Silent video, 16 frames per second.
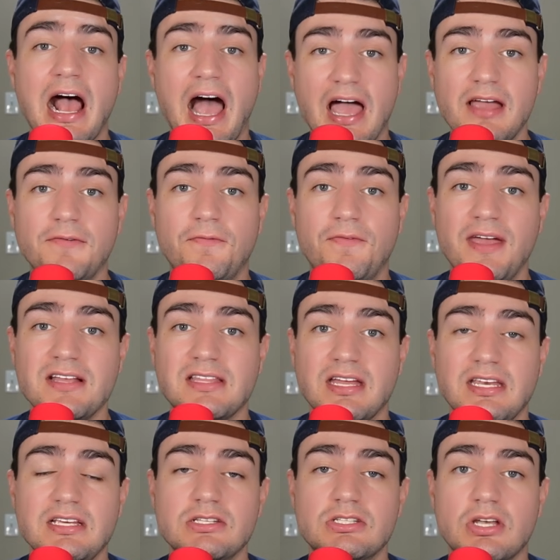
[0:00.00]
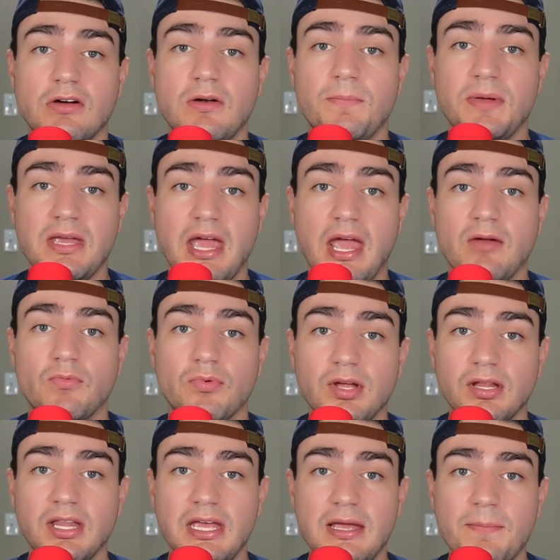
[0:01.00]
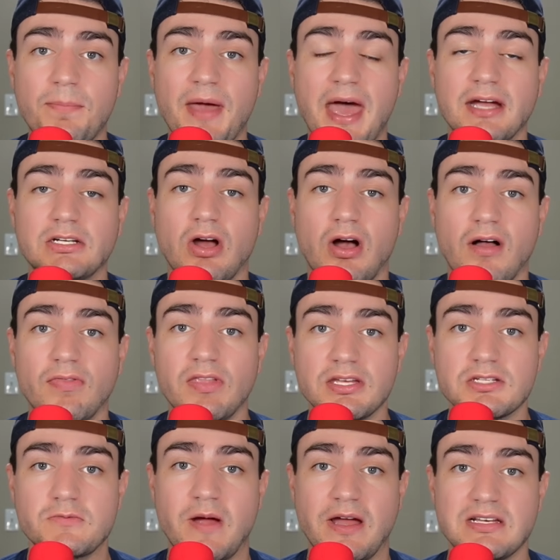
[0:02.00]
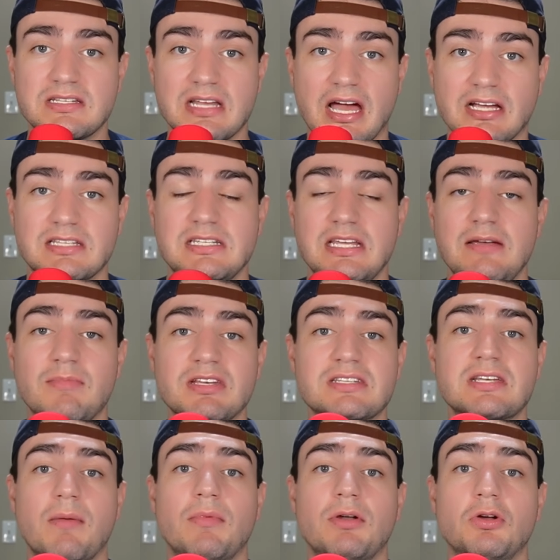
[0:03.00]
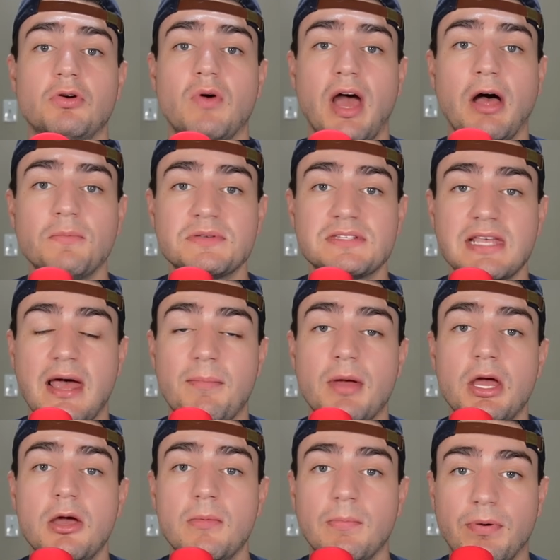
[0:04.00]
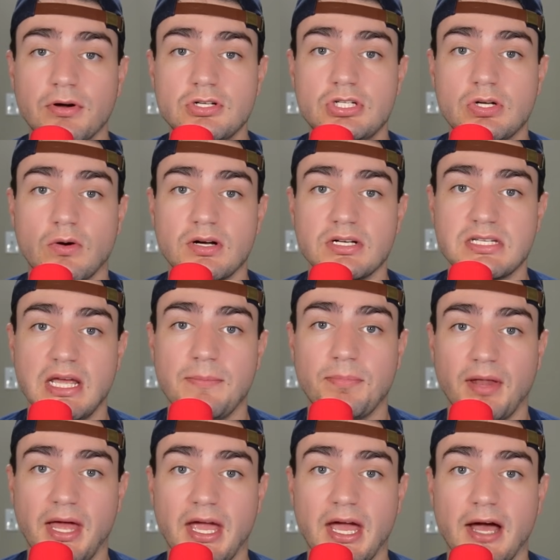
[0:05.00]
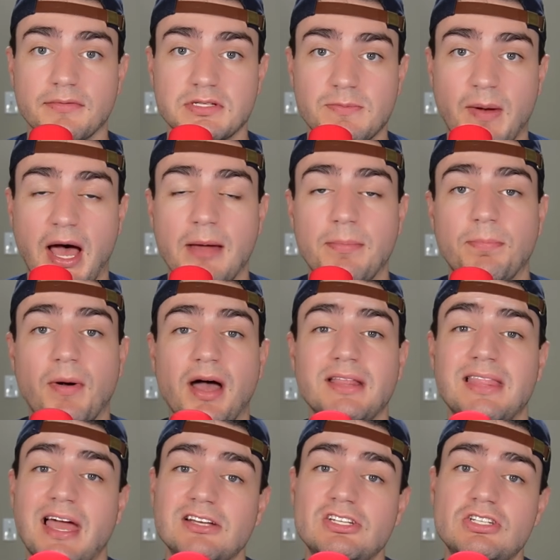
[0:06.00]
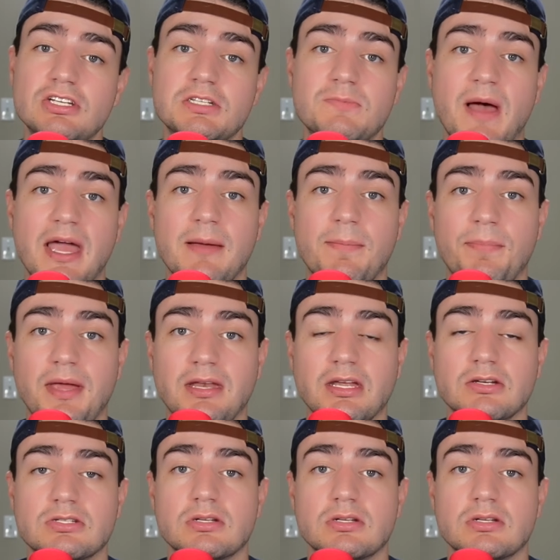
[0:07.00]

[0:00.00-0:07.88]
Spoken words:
I have faith that he's going to be a real impact on this Red Sox team and someone who helps them push towards a playoff spot. But that's just my opinion.